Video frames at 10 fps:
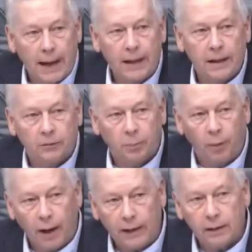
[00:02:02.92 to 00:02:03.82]
as
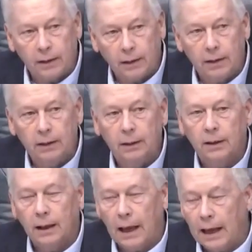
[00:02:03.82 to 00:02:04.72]
practically
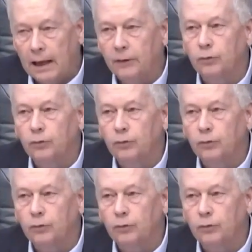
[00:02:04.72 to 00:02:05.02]
as we